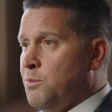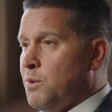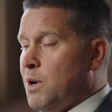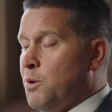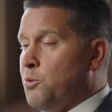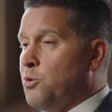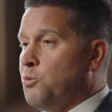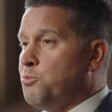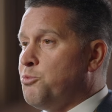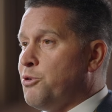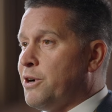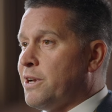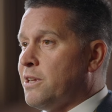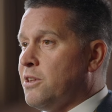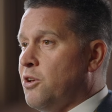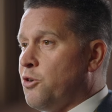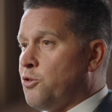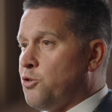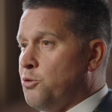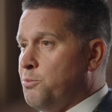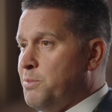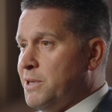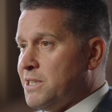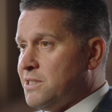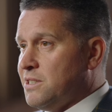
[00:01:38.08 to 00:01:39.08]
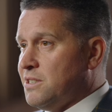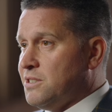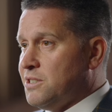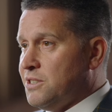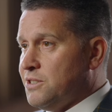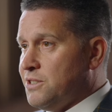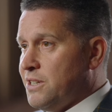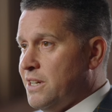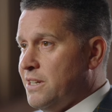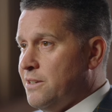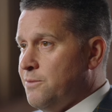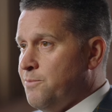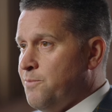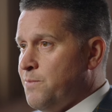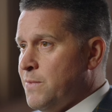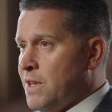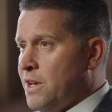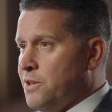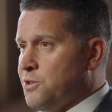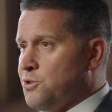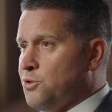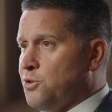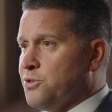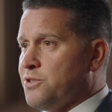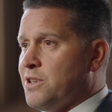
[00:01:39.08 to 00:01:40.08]
where we'll bring local businesses in
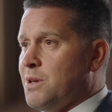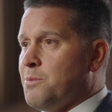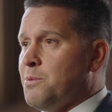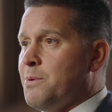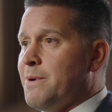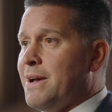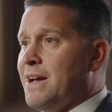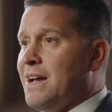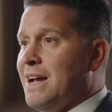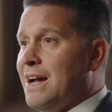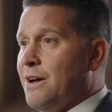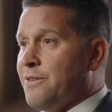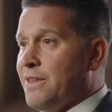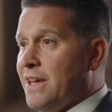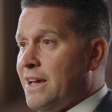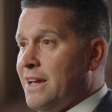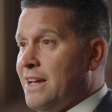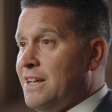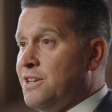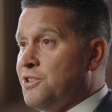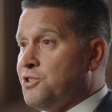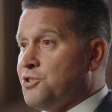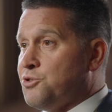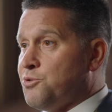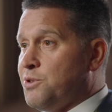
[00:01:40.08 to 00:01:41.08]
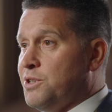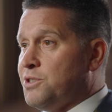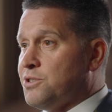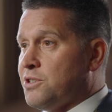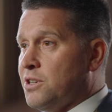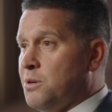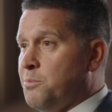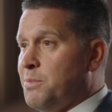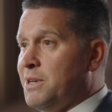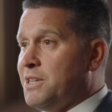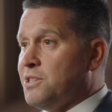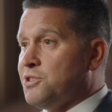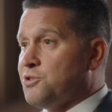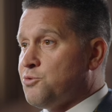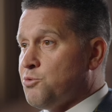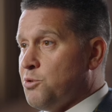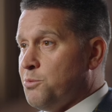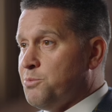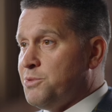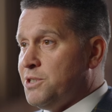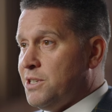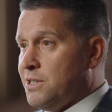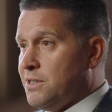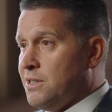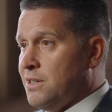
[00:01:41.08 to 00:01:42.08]
and talk to them about how their industry is going to be
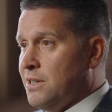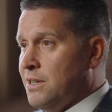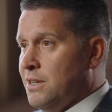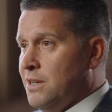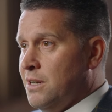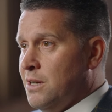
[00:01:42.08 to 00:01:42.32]
disrupted